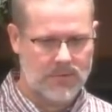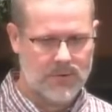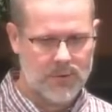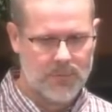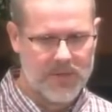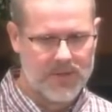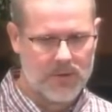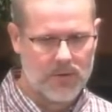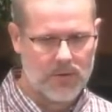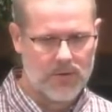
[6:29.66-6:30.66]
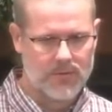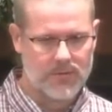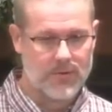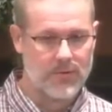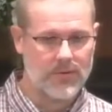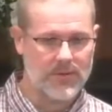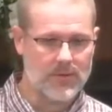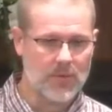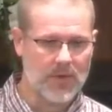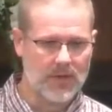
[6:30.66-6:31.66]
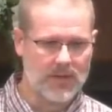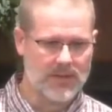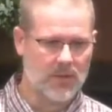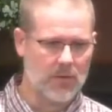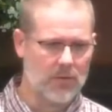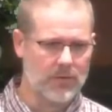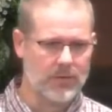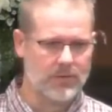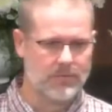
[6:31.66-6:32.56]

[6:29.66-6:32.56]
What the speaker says: Truth be told, the truth is rarely told.